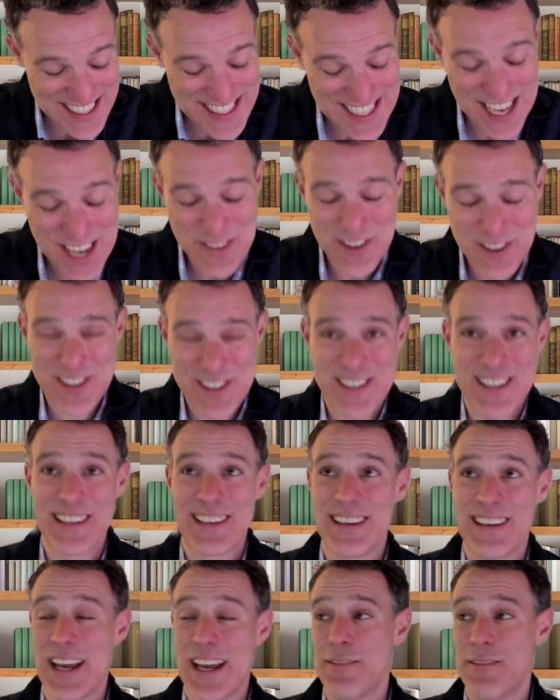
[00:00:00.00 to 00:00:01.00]
interesting,
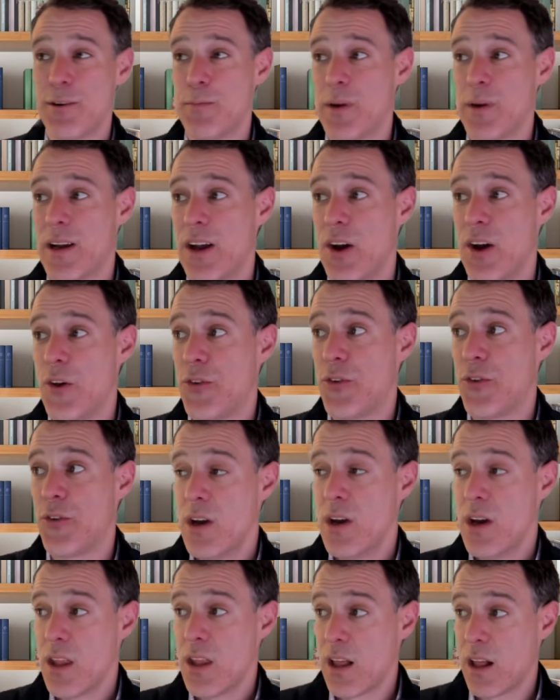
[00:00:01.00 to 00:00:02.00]
David, because
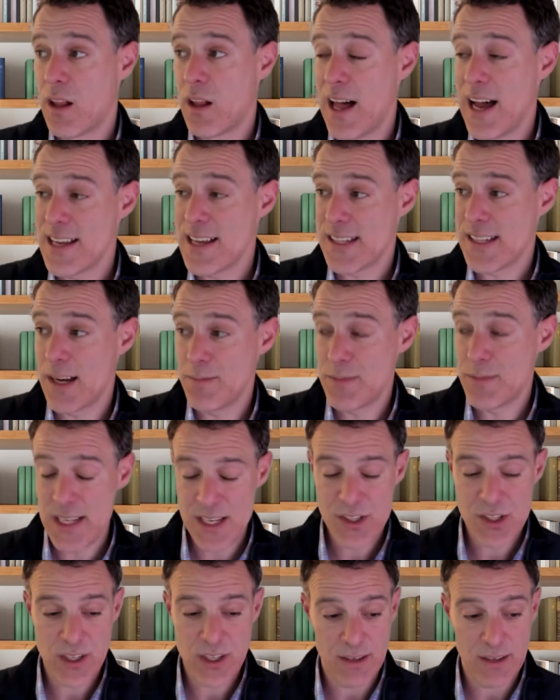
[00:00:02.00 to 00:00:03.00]
the class I'm
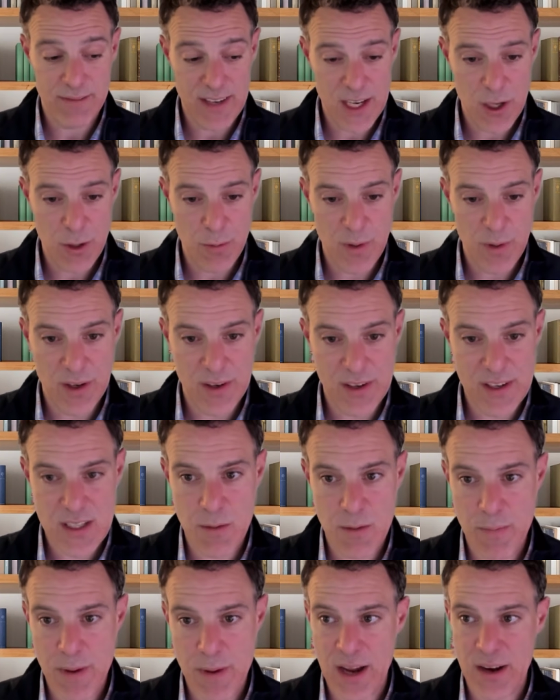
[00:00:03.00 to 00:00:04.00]
teaching at Vanderbilt is
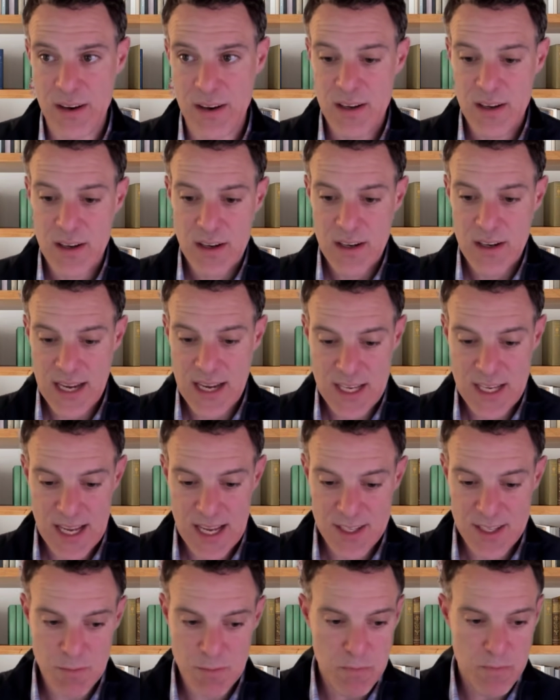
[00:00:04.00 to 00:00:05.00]
about it's